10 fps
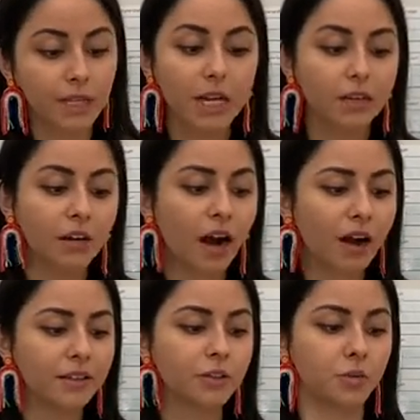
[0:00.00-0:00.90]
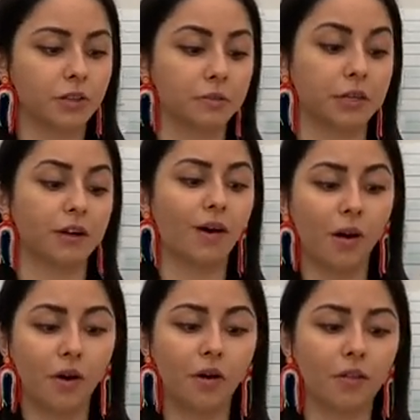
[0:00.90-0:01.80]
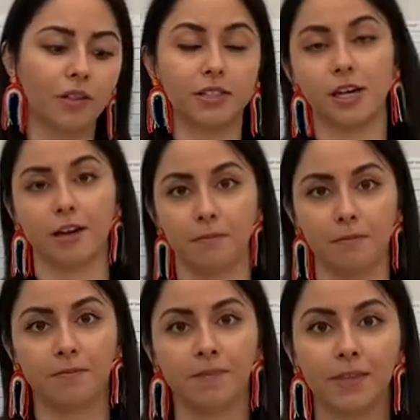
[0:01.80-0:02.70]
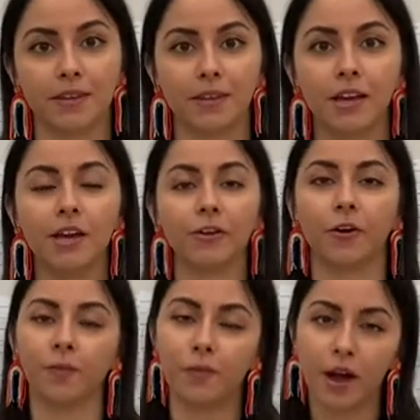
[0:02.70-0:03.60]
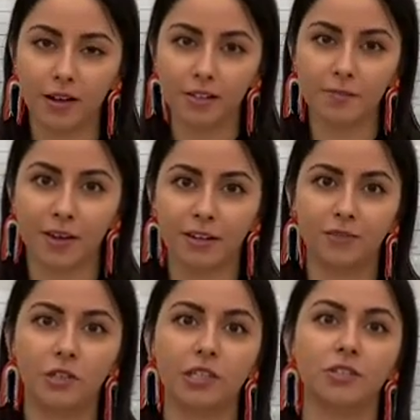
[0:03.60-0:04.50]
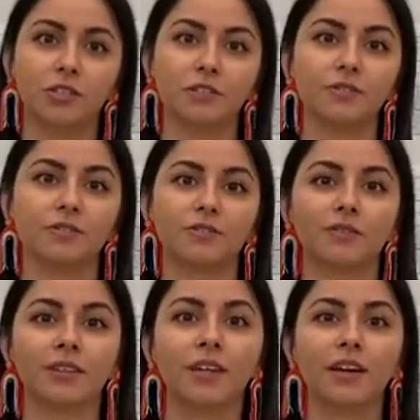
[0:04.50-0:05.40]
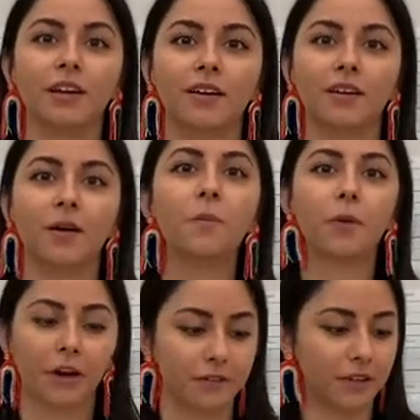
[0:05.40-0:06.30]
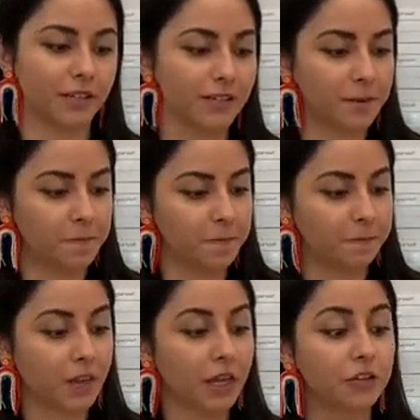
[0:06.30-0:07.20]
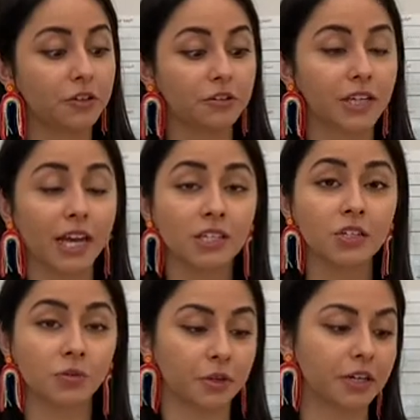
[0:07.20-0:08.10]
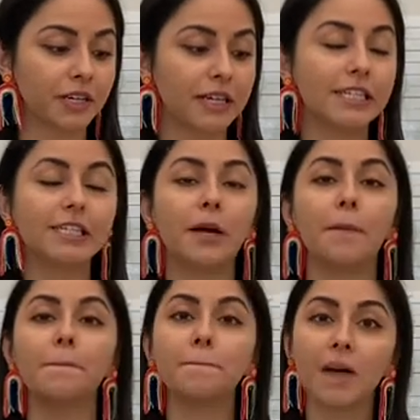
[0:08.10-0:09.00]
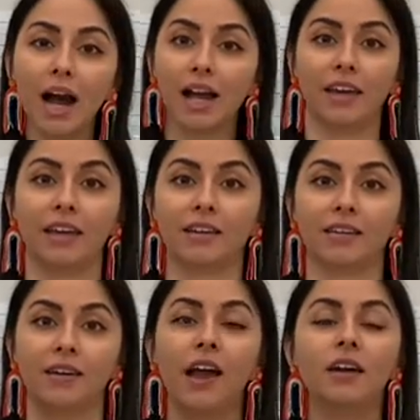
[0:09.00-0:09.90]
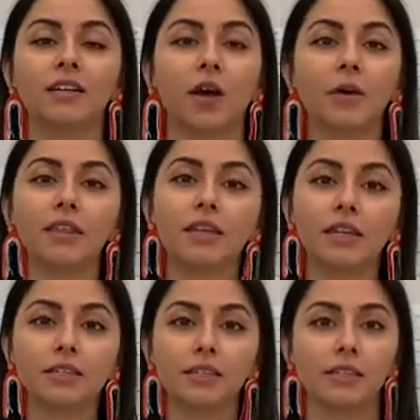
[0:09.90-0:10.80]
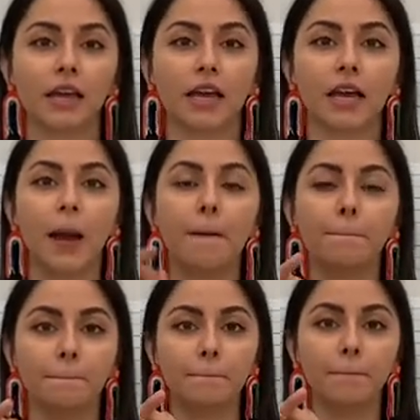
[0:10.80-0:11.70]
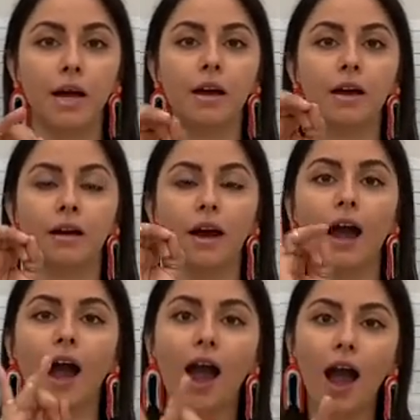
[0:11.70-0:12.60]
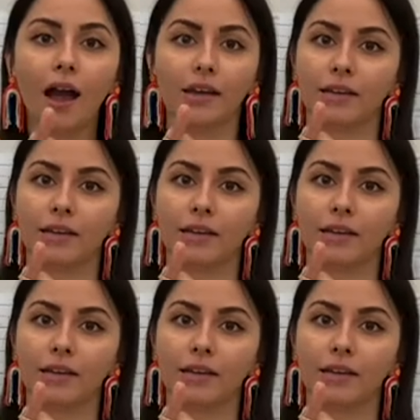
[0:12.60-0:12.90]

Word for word: God is with me all the time. Go ahead and pause the button if you need to. Perfect. Your next word is mine. Now we think to say m, mm, I,